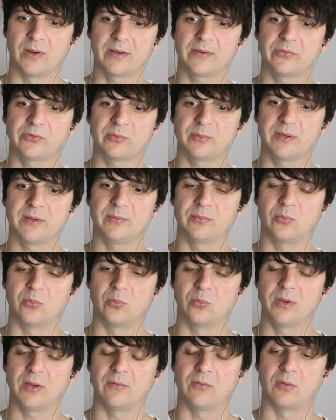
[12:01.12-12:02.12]
if somebody...
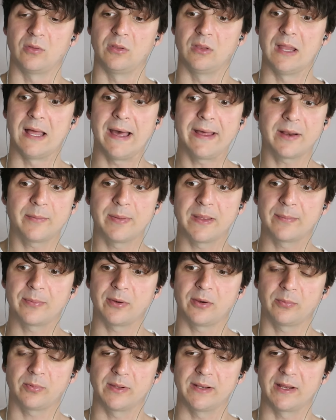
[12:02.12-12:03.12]
We have a lot of
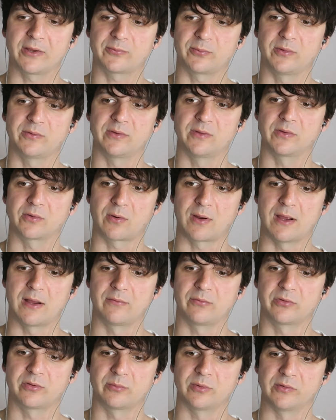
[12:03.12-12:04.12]
paper airplane experts in the
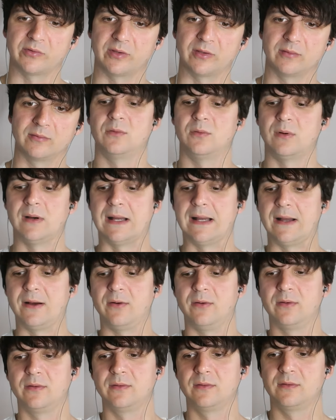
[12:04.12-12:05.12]
crowd for some reason.
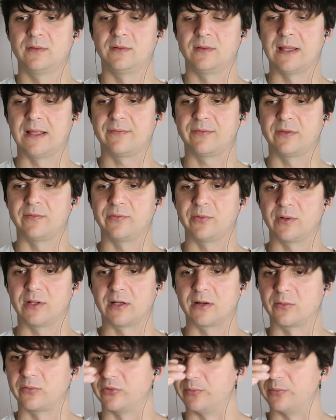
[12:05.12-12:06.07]
Wow. Life in the feudal era